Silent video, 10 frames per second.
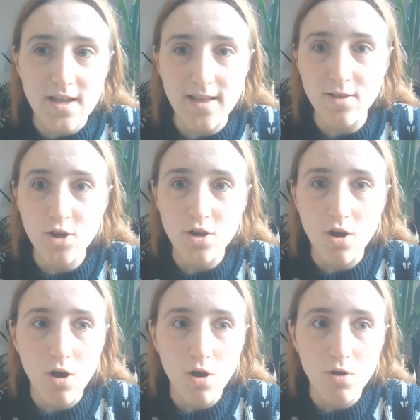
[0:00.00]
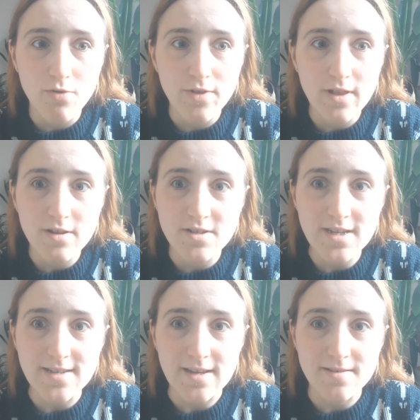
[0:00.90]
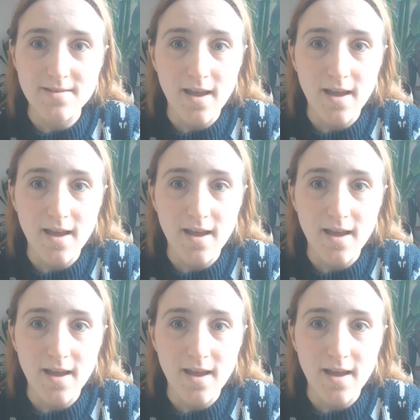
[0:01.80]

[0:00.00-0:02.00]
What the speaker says: and looking at all the little details,